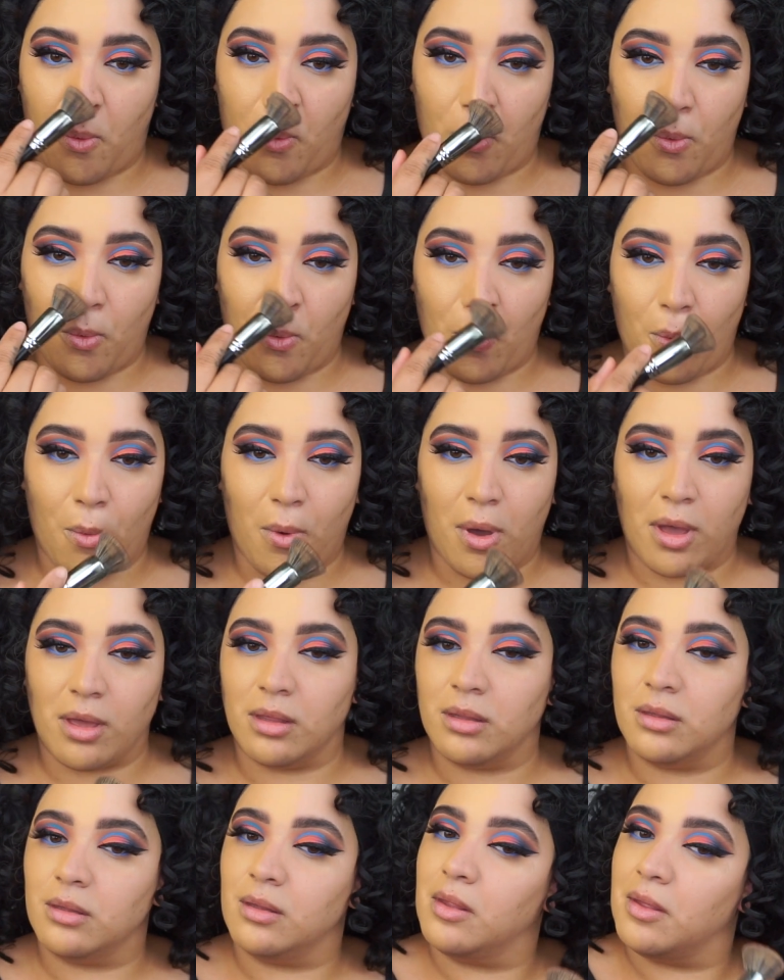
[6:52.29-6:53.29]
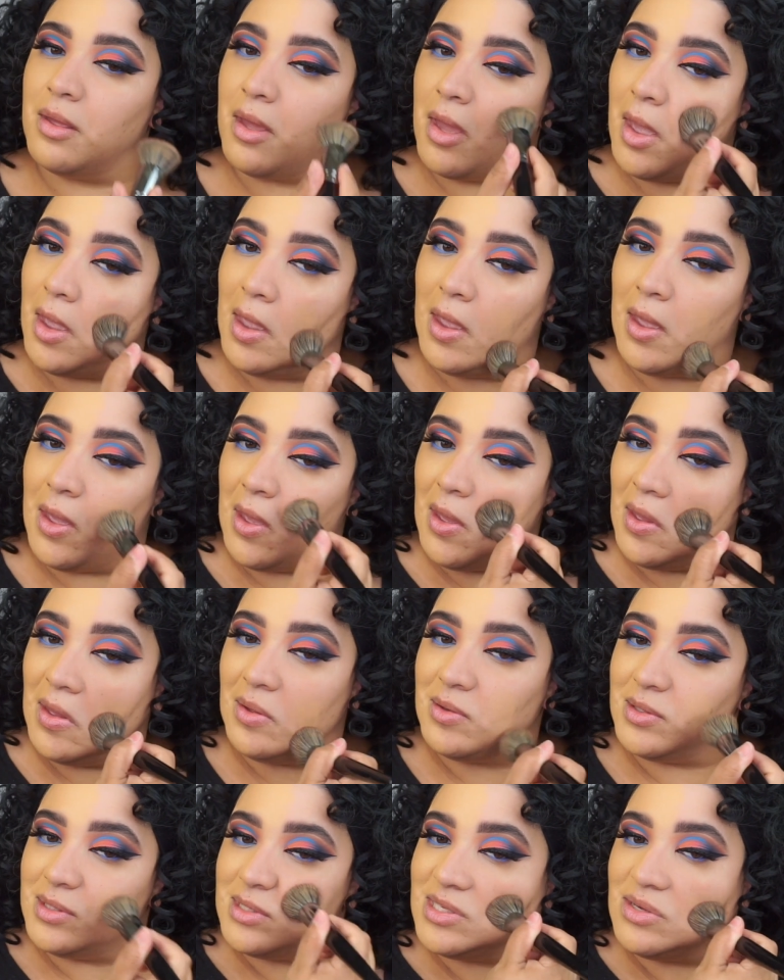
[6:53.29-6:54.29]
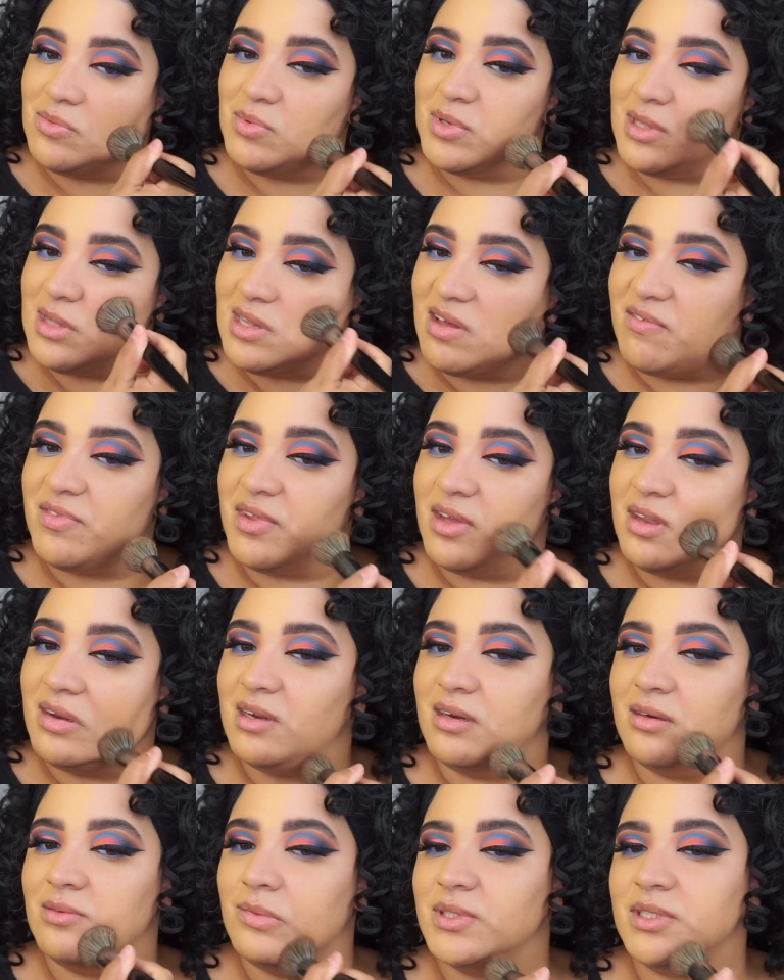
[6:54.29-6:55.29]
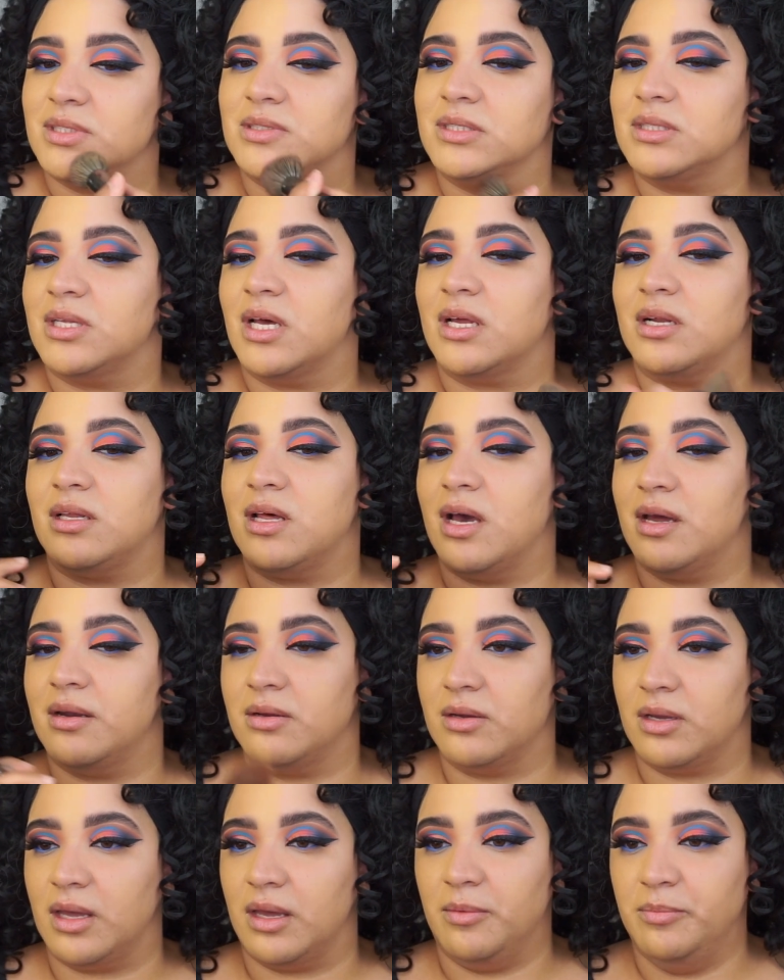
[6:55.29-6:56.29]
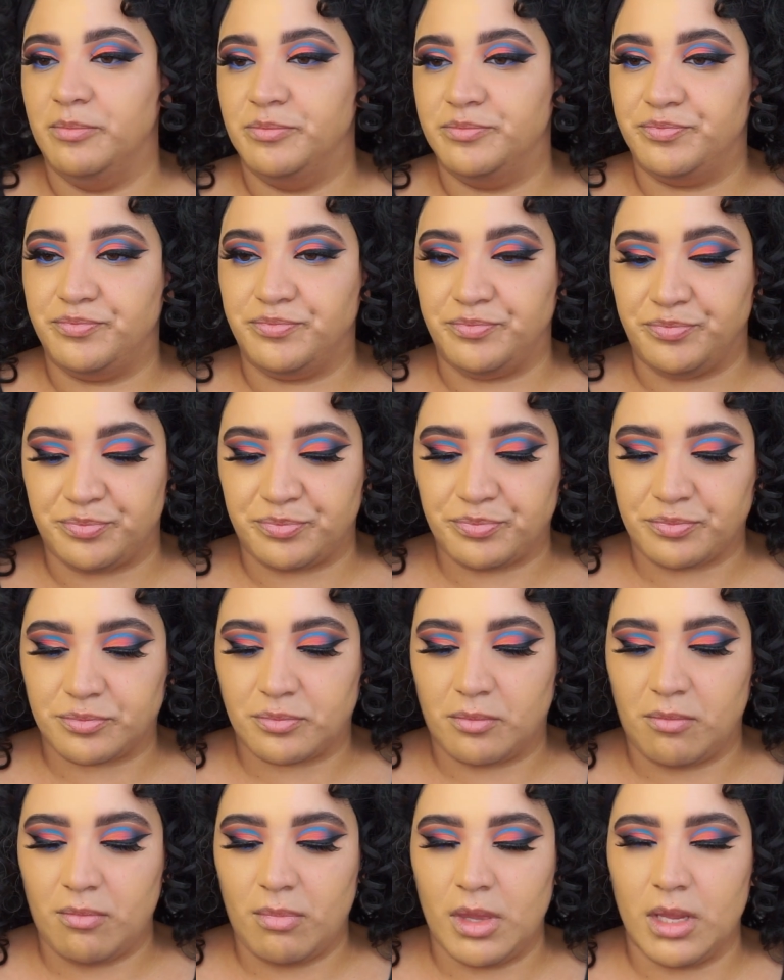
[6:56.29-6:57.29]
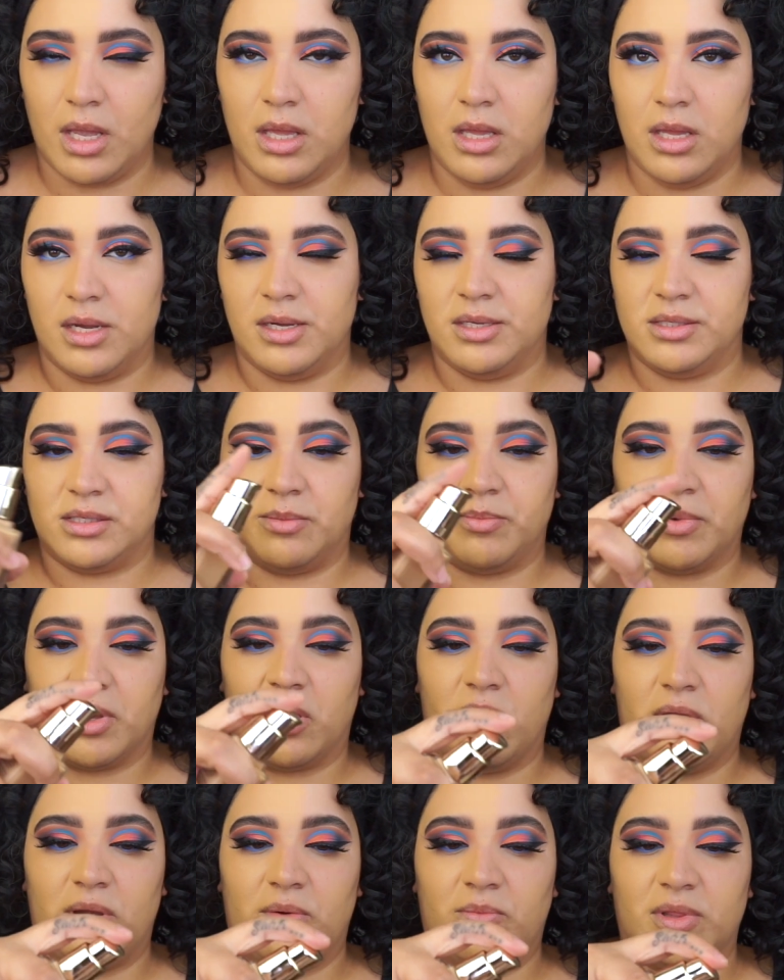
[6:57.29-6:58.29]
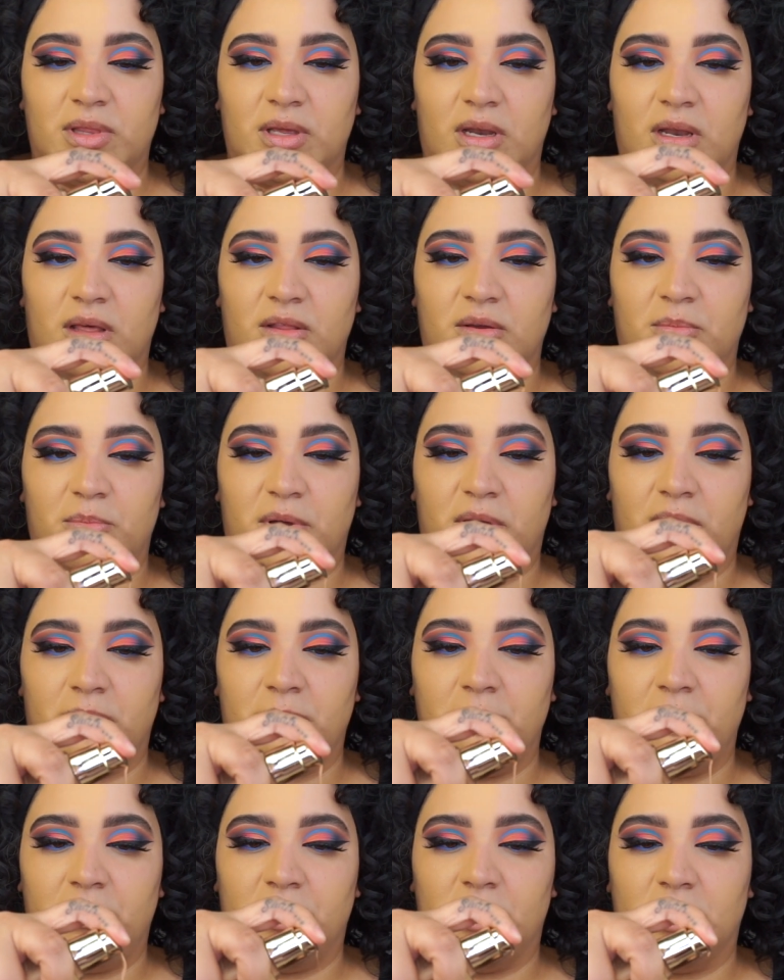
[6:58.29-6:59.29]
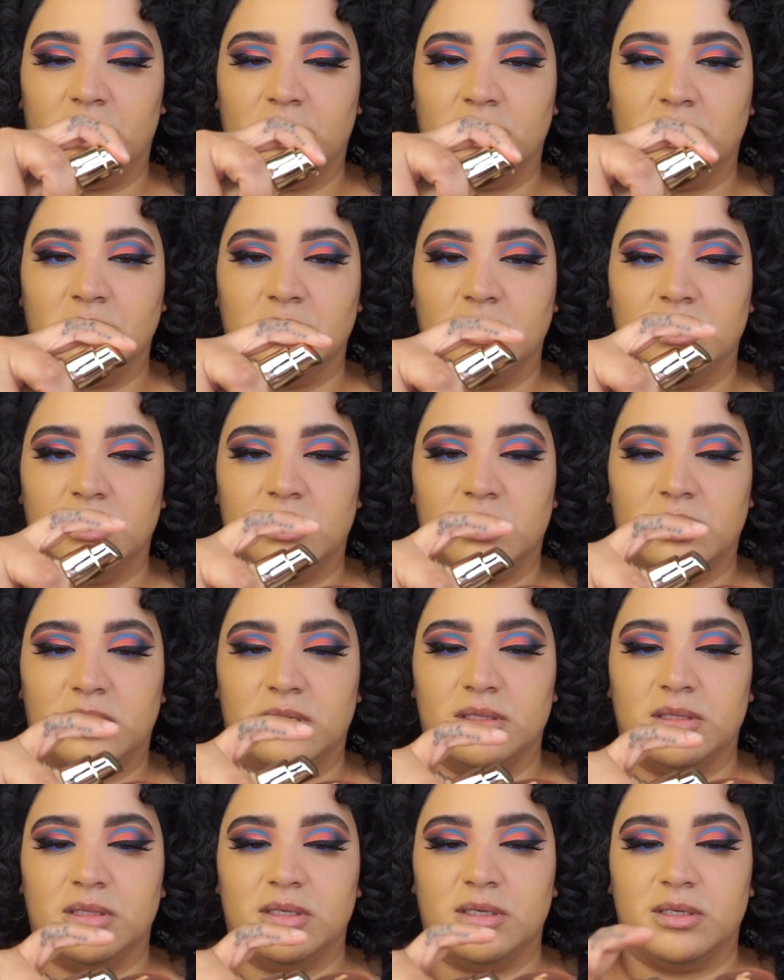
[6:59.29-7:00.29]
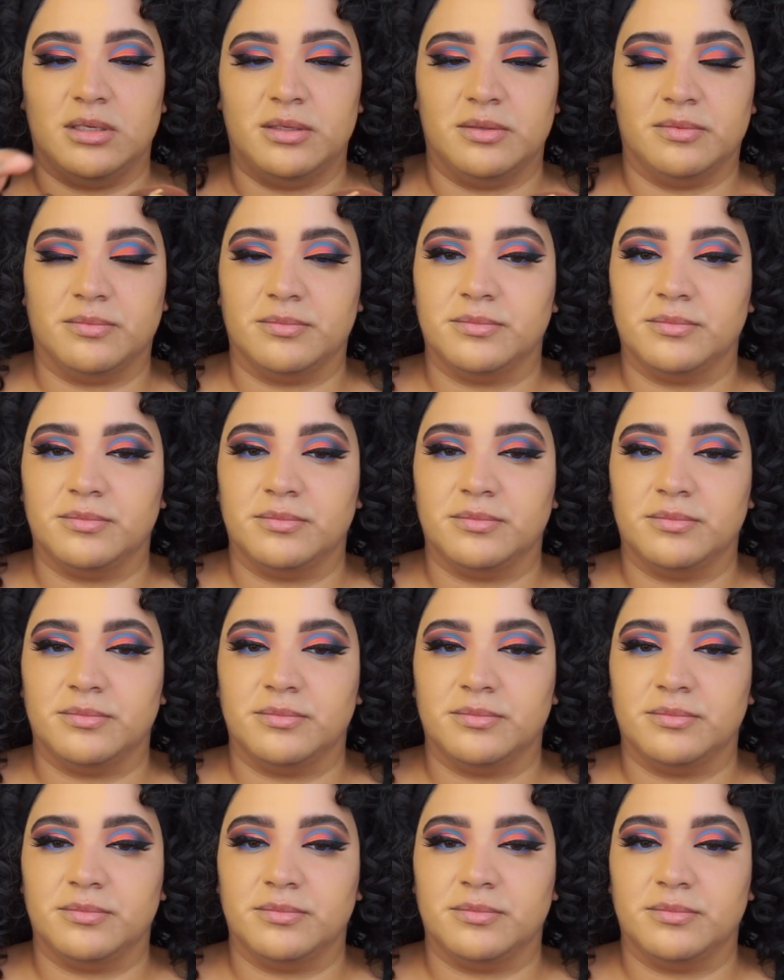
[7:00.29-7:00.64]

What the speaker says: oh, let's see what left on here, which is not a lot, okay. So I'm going to go in with another pump on there.